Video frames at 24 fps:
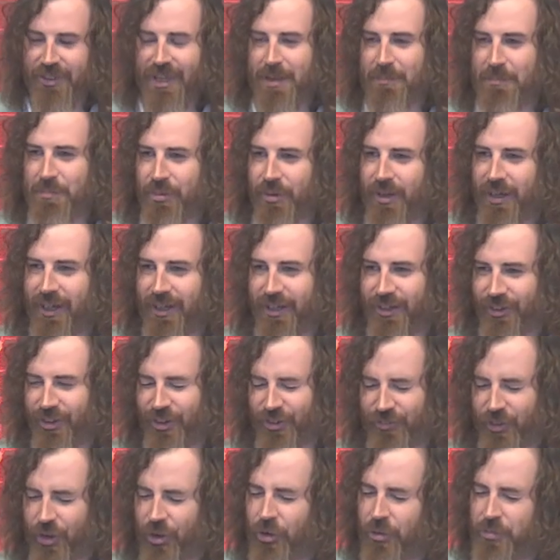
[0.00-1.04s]
on that brink
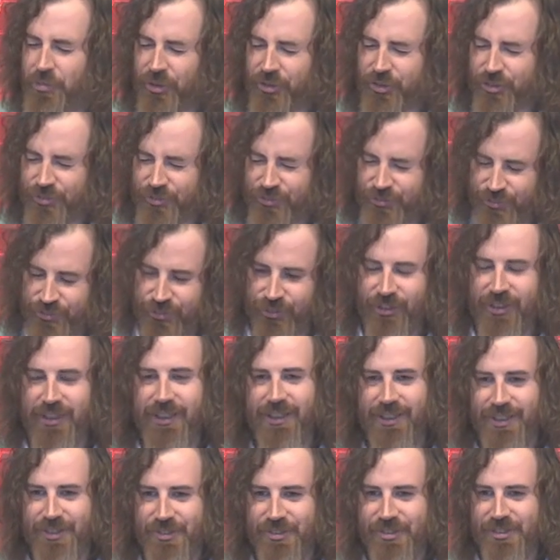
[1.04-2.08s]
of almost
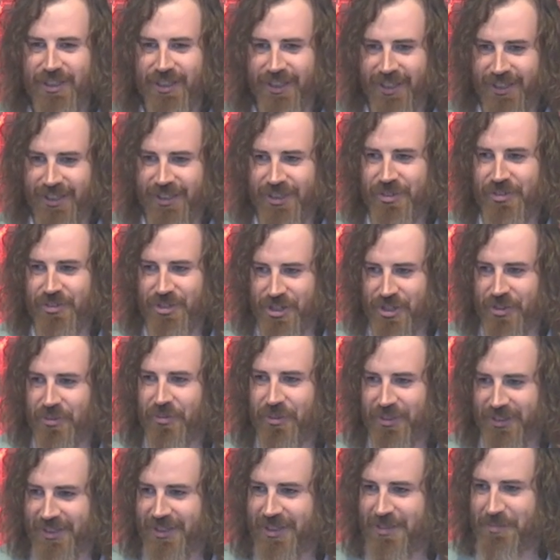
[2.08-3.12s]
fully losing it, you know
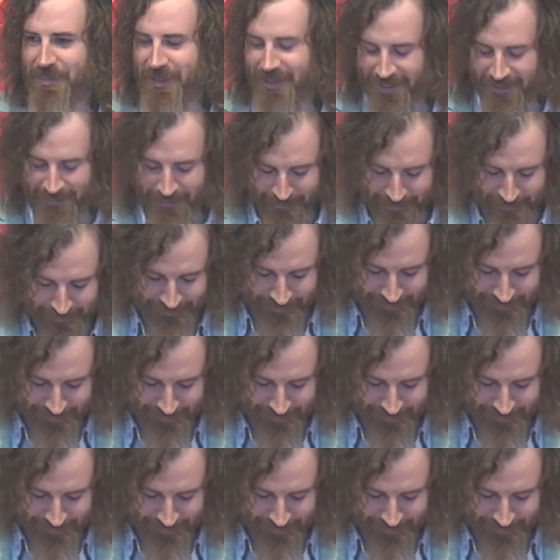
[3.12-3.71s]
what I mean.